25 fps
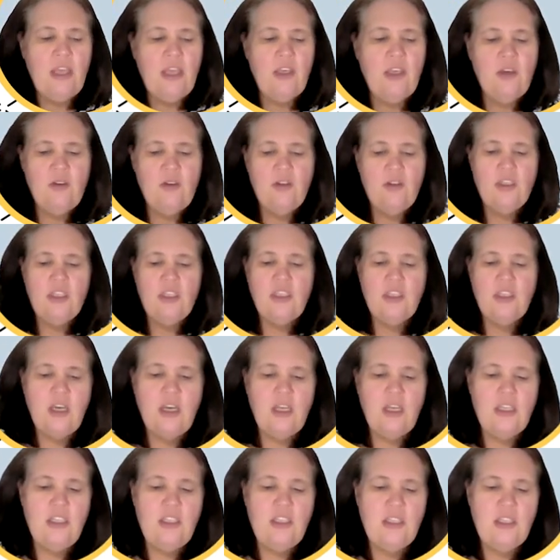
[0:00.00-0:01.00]
You're just
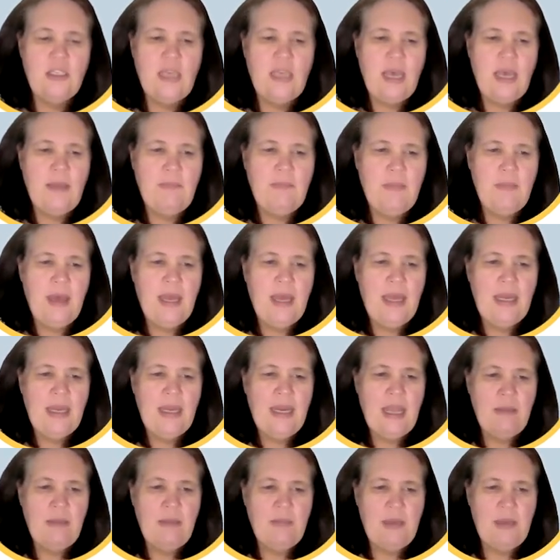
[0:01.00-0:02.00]
going to type my
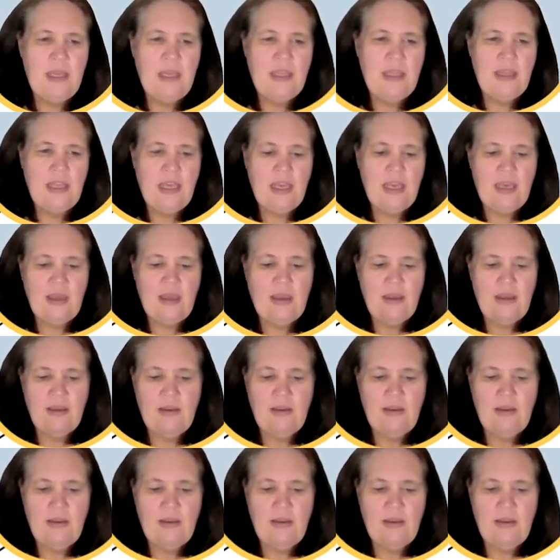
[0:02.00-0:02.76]
name in there,